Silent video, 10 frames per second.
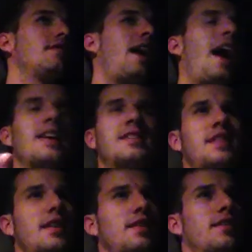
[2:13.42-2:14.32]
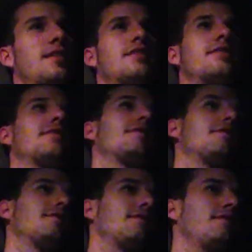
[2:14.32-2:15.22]
high ceilings,
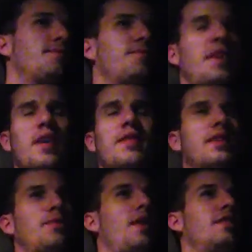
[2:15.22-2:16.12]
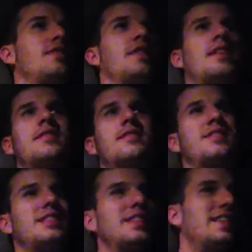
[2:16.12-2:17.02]
very well lit,
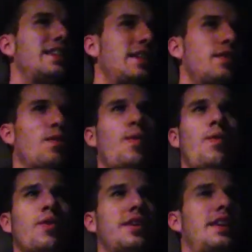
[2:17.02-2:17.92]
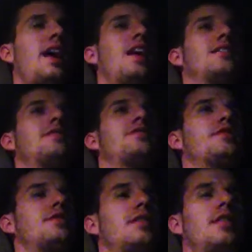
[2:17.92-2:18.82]
clean, organized,
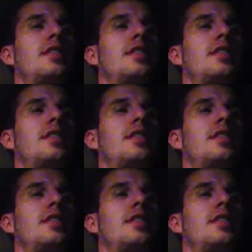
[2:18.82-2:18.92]
just